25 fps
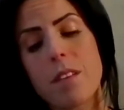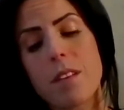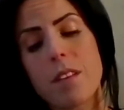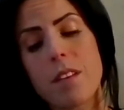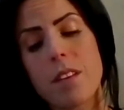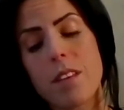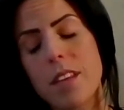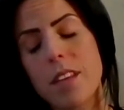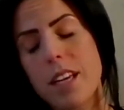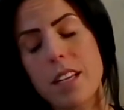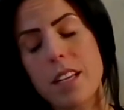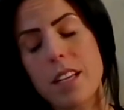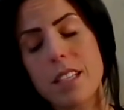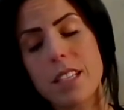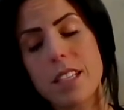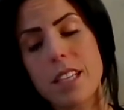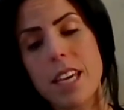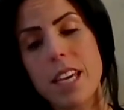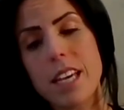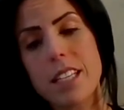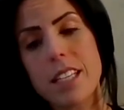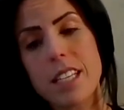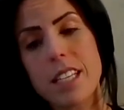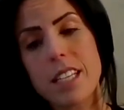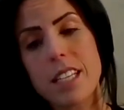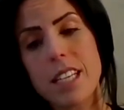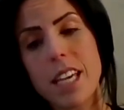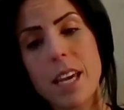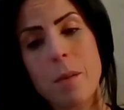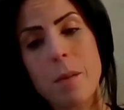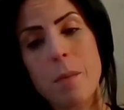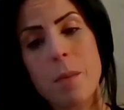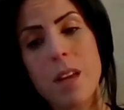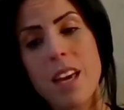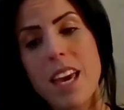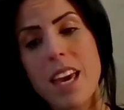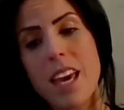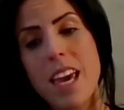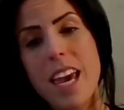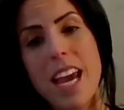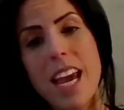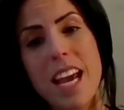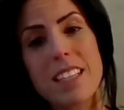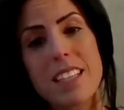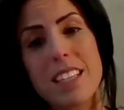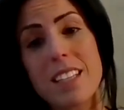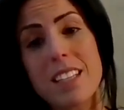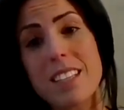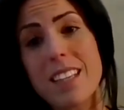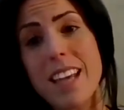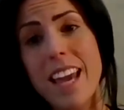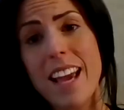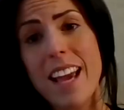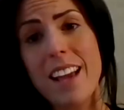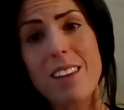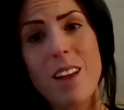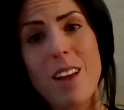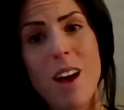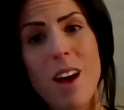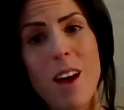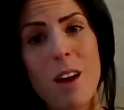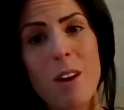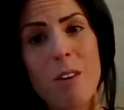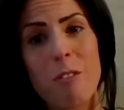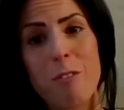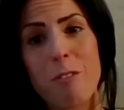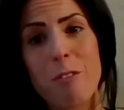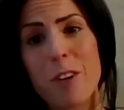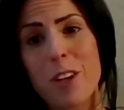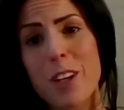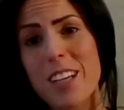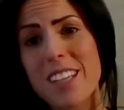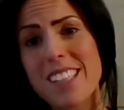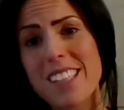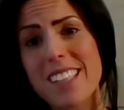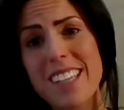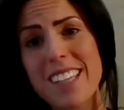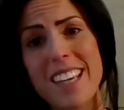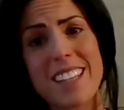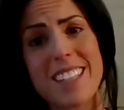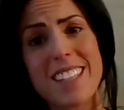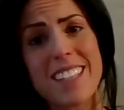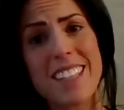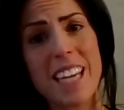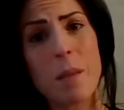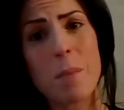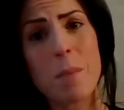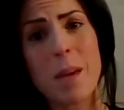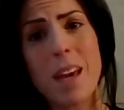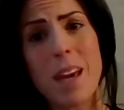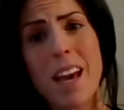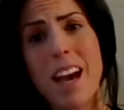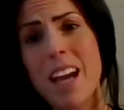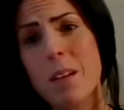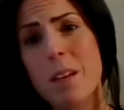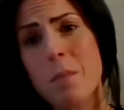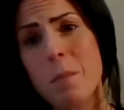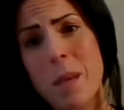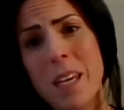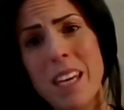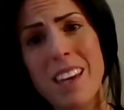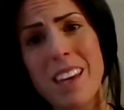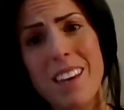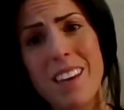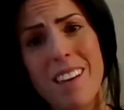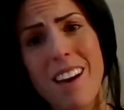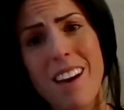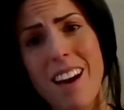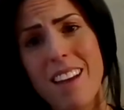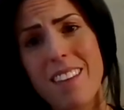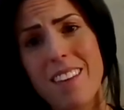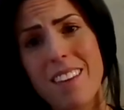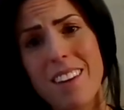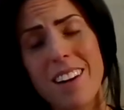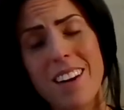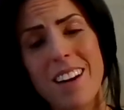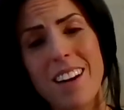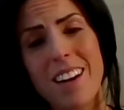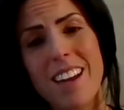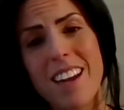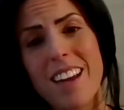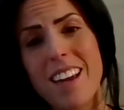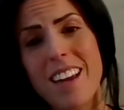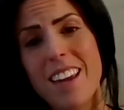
the Asea team, it didn't take long for Asea to get behind me either.